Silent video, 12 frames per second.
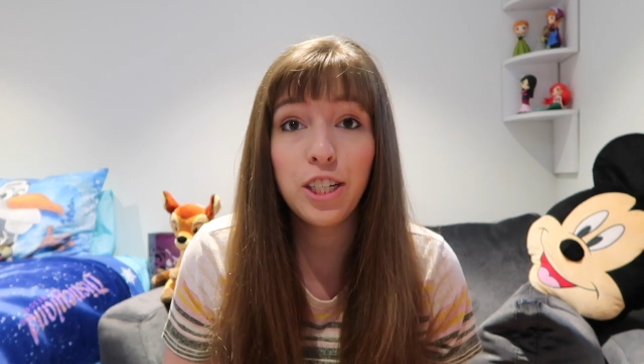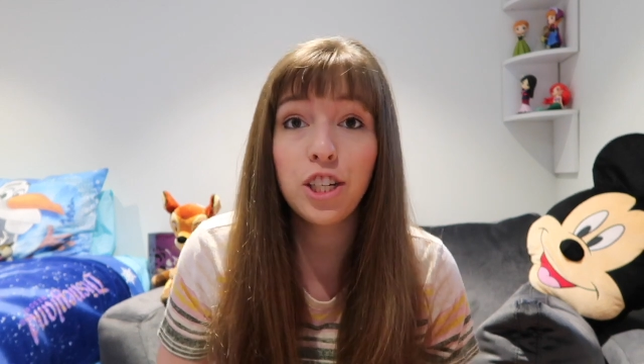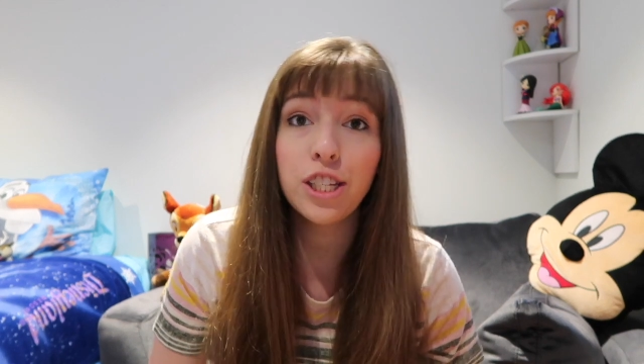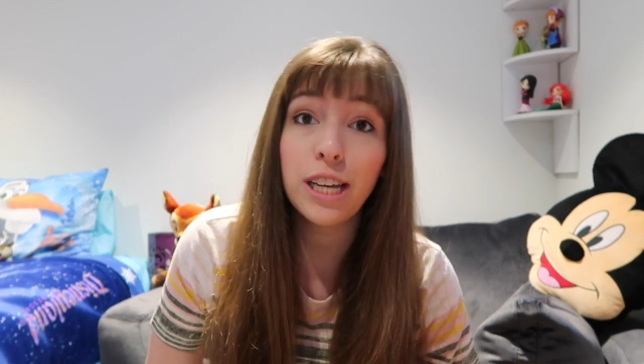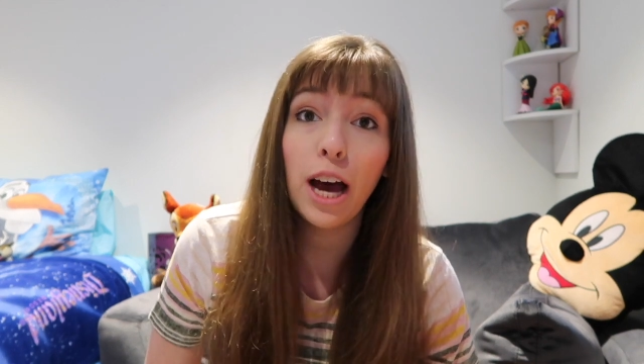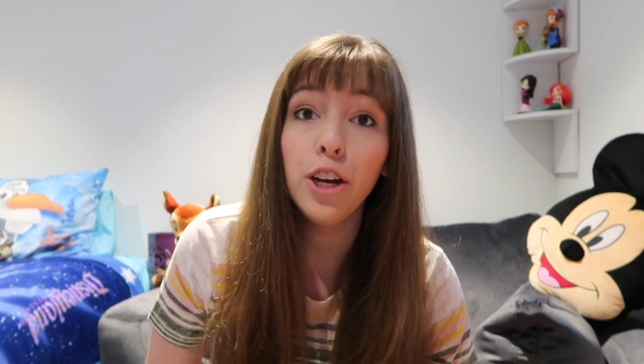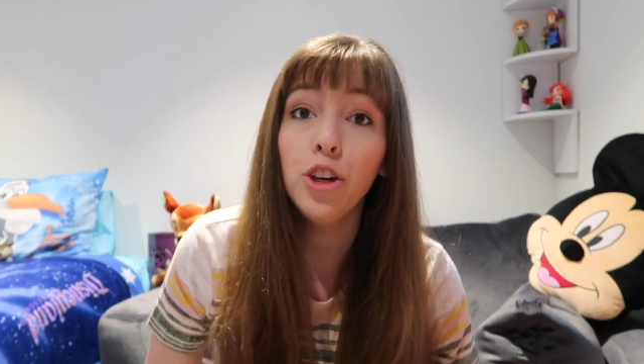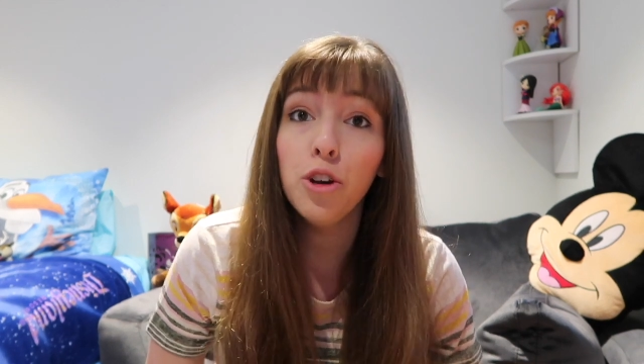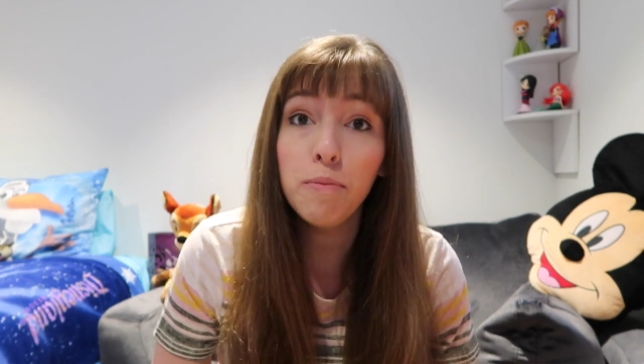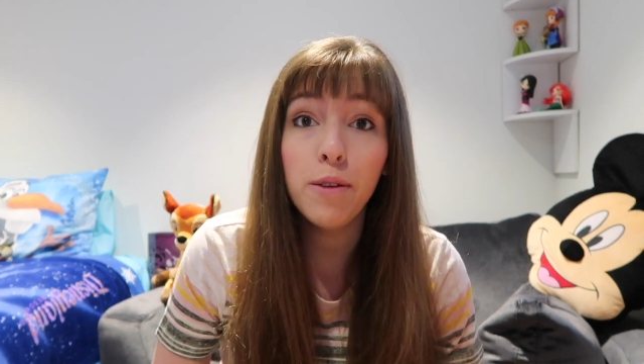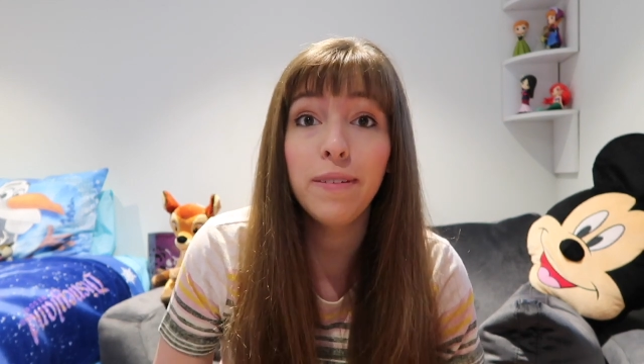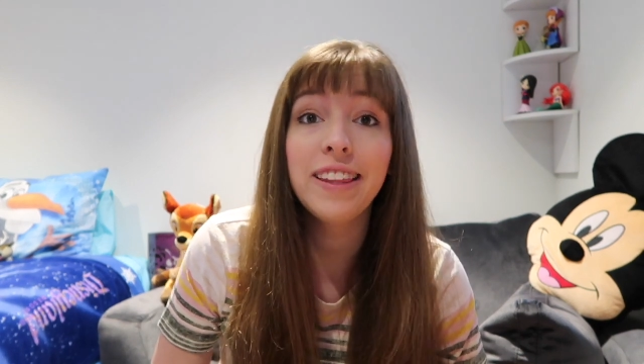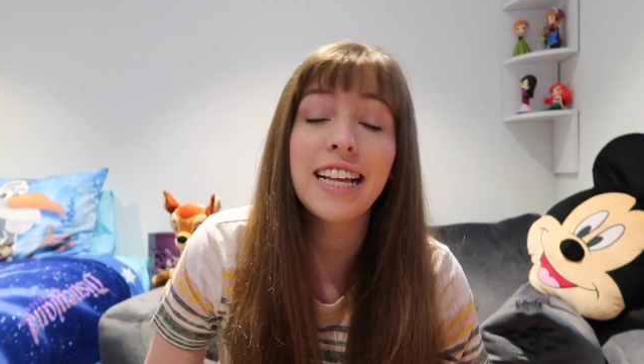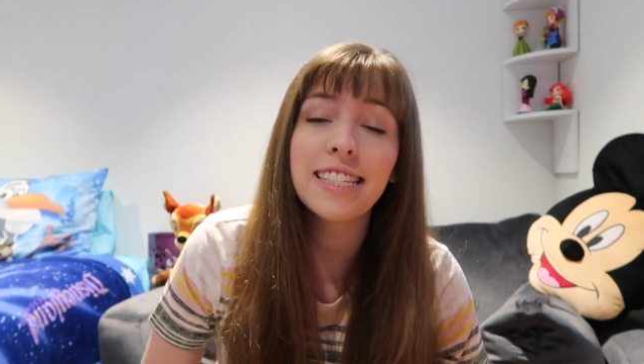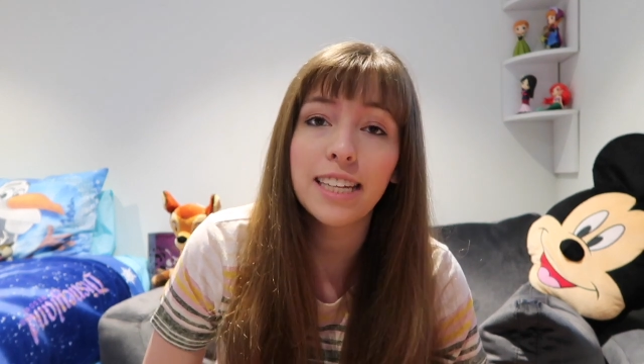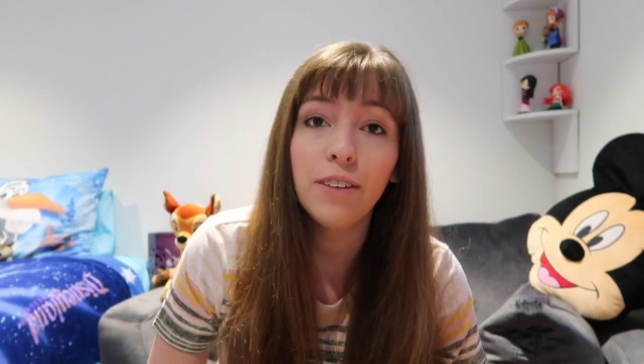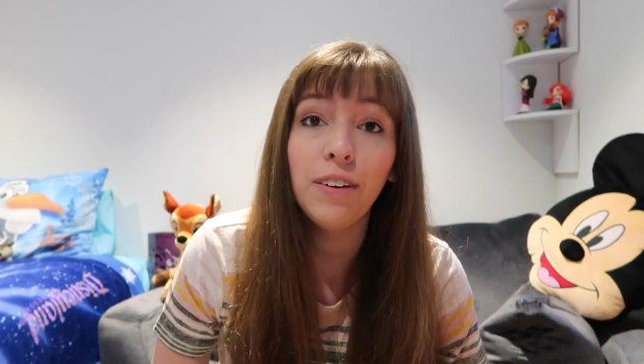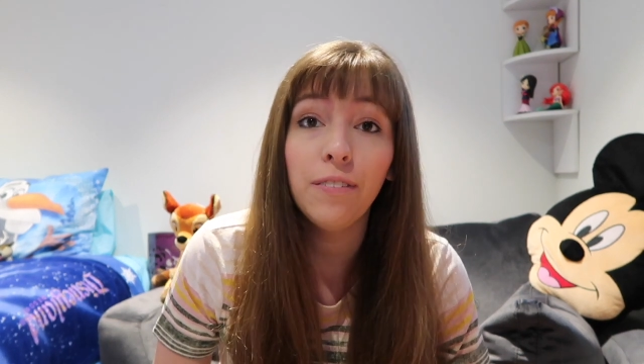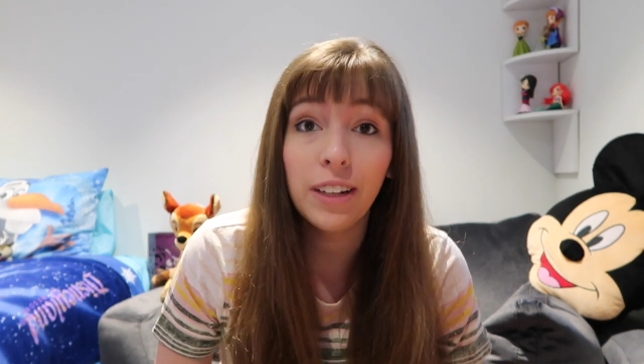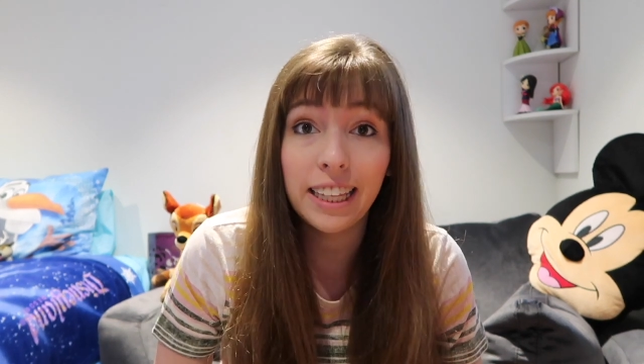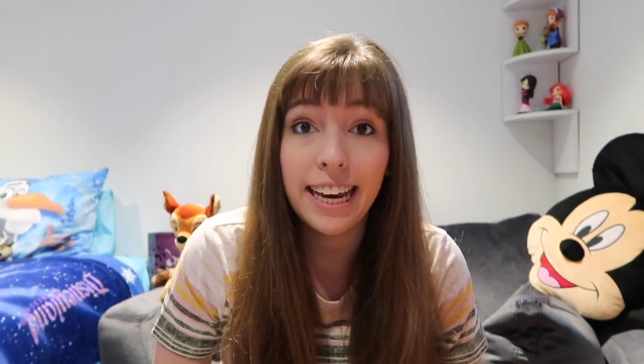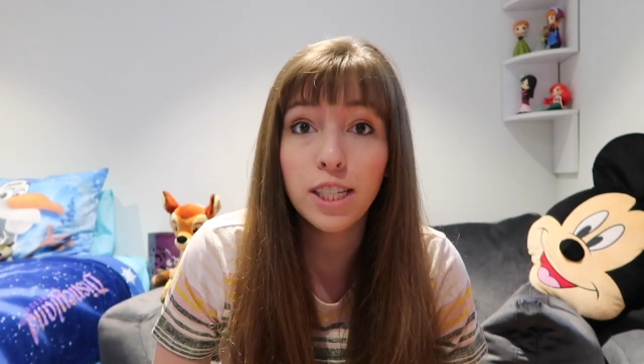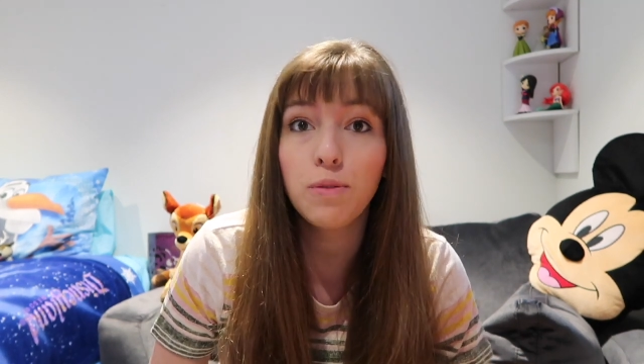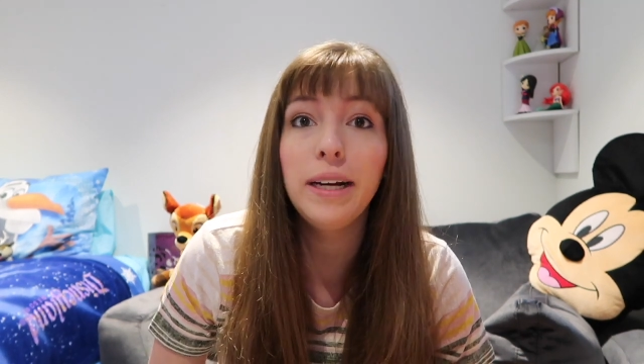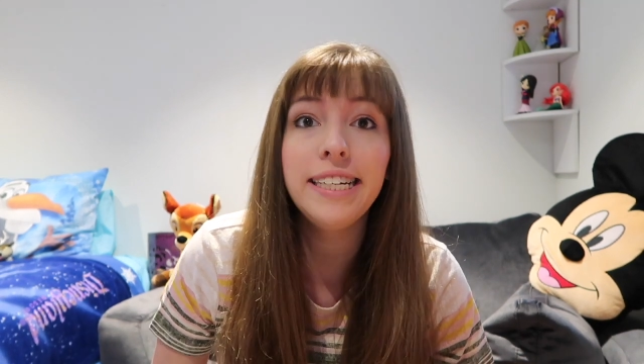which is a new movie that's going to be released